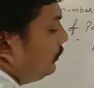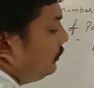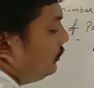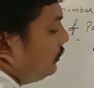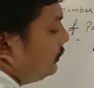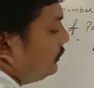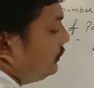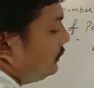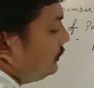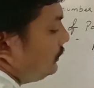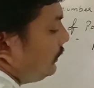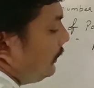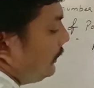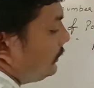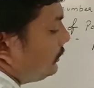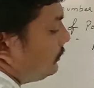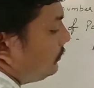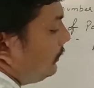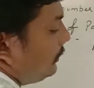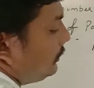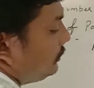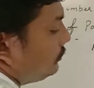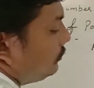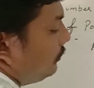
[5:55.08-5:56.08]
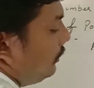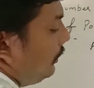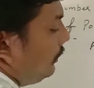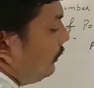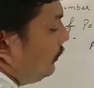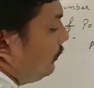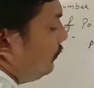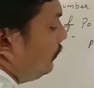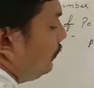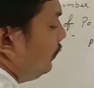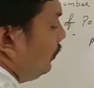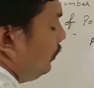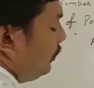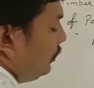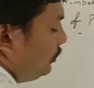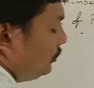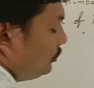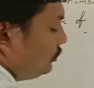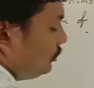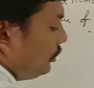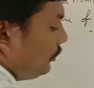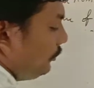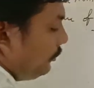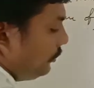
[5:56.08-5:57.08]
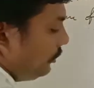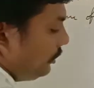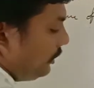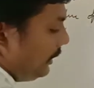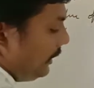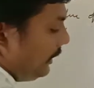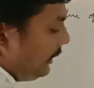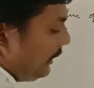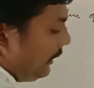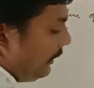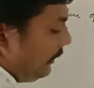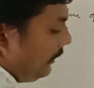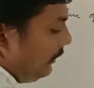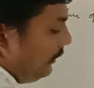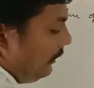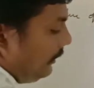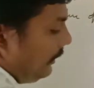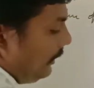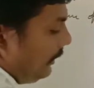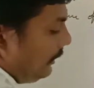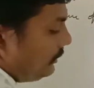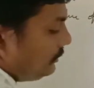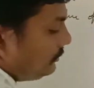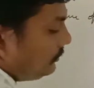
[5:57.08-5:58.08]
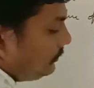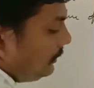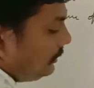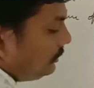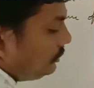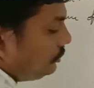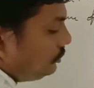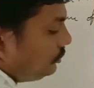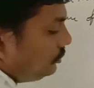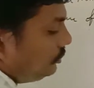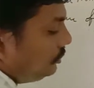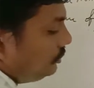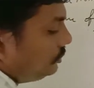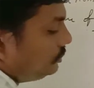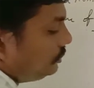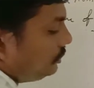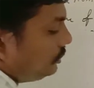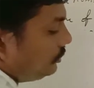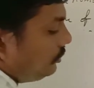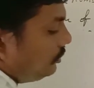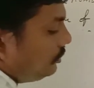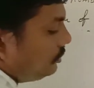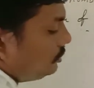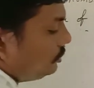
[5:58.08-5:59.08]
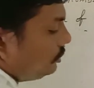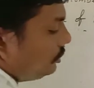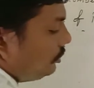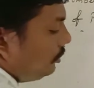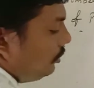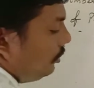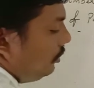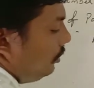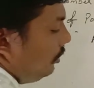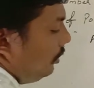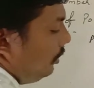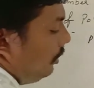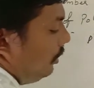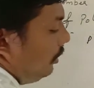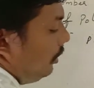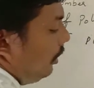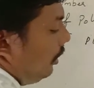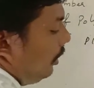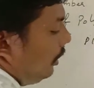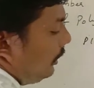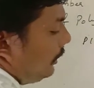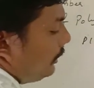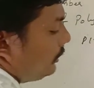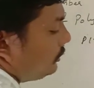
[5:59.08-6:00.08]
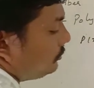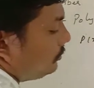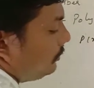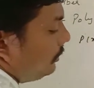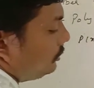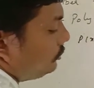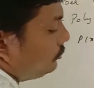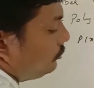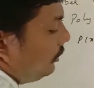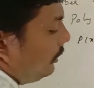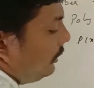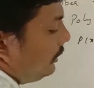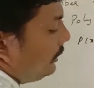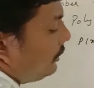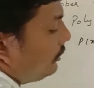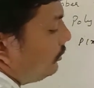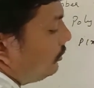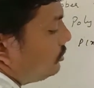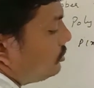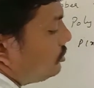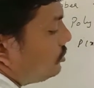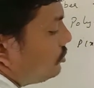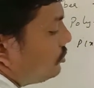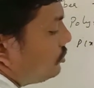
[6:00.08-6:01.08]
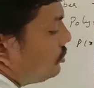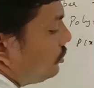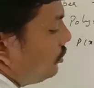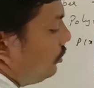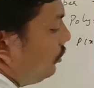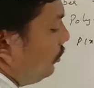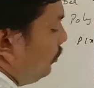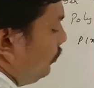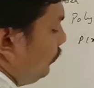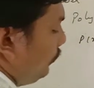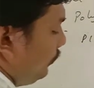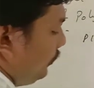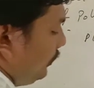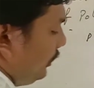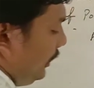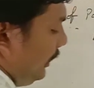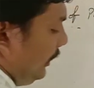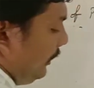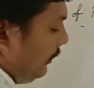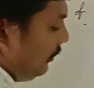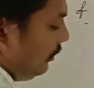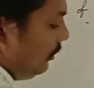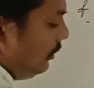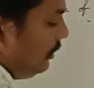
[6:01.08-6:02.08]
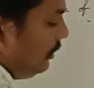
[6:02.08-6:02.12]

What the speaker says: this is x plus 1. So if you take x plus 2 is equal to 0 or x plus 1 equals to 0, then